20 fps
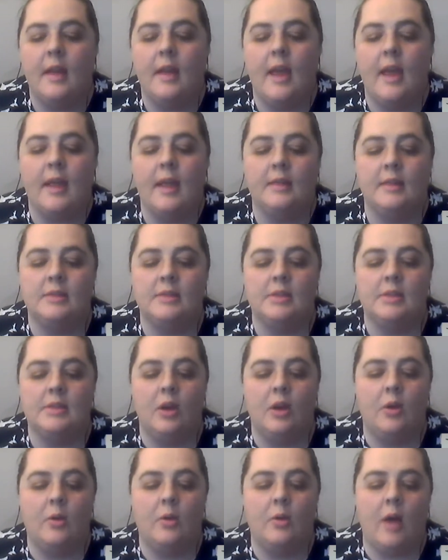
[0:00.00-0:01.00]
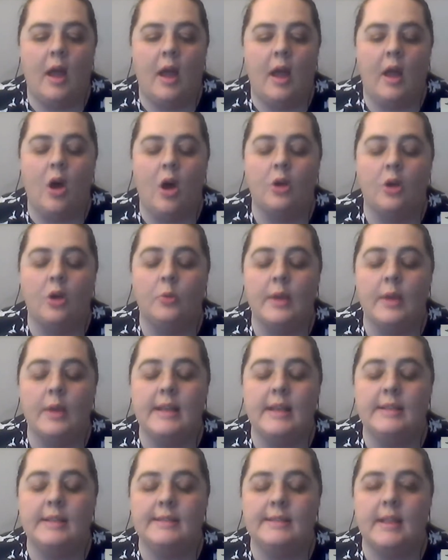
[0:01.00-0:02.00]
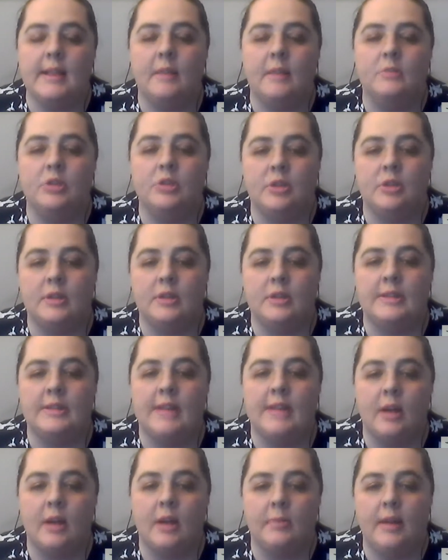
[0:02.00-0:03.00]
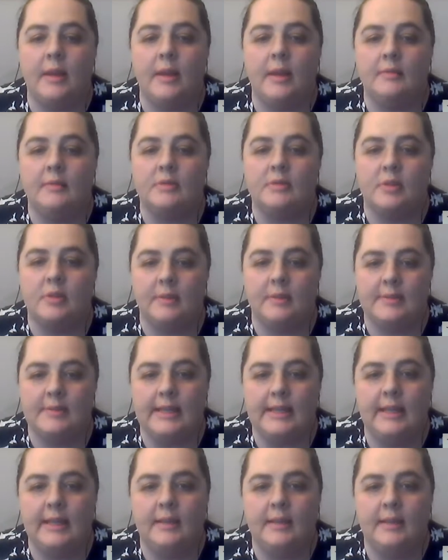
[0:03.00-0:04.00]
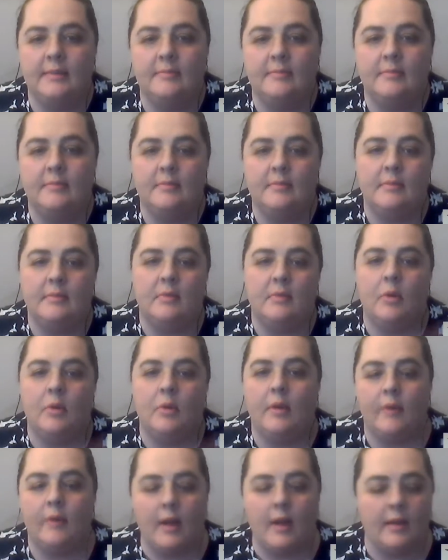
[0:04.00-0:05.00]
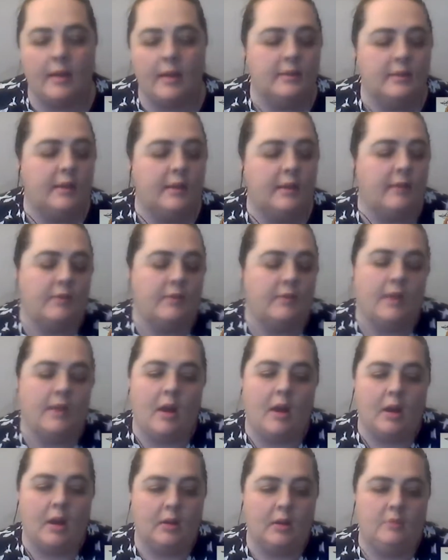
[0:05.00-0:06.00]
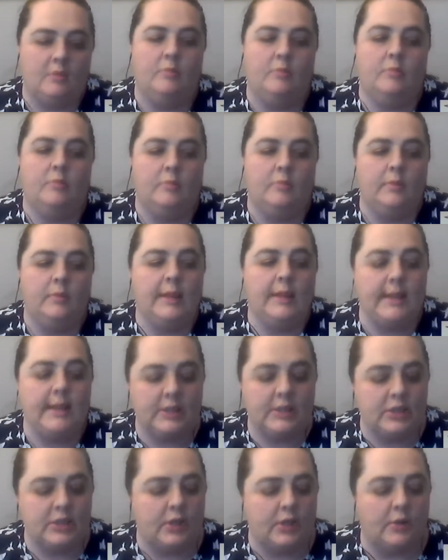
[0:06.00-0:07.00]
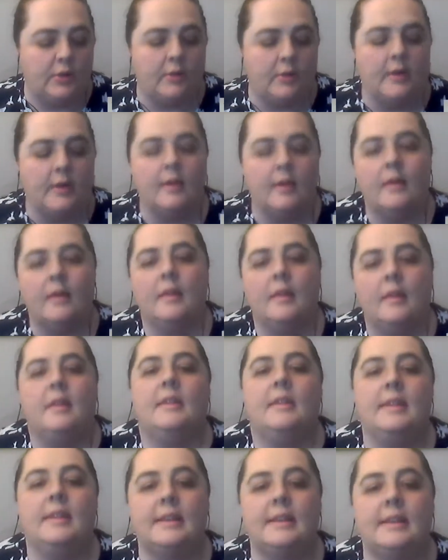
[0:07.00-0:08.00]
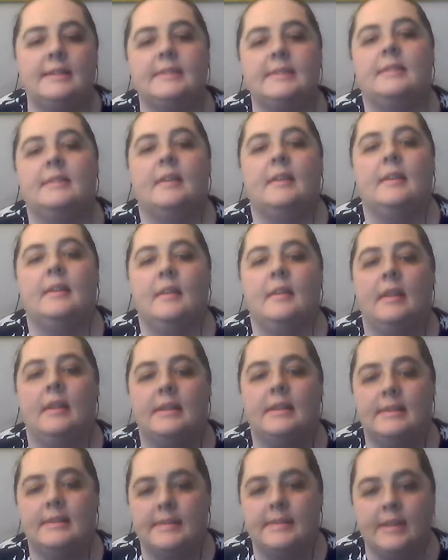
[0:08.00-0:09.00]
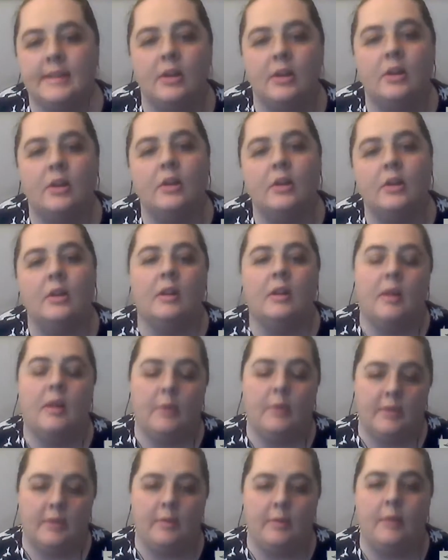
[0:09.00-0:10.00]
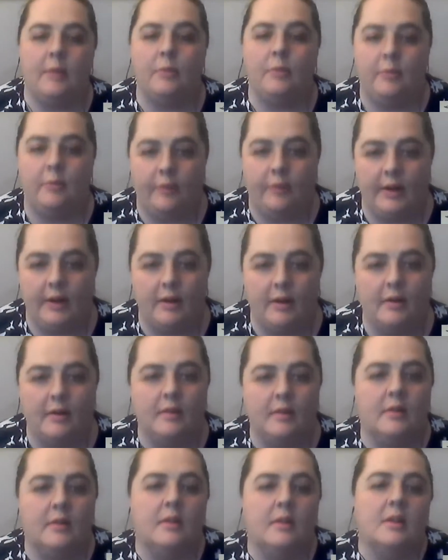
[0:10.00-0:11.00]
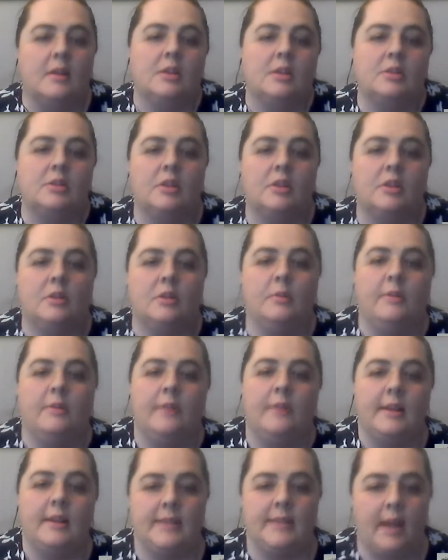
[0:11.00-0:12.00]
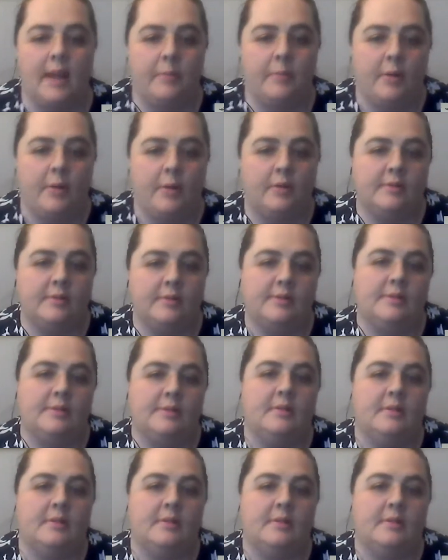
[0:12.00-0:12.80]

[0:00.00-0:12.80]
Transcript: And so I always am sure to tell my Scream team, whoever I give the ARC link to, this is still with my proofreader. So you will find typos.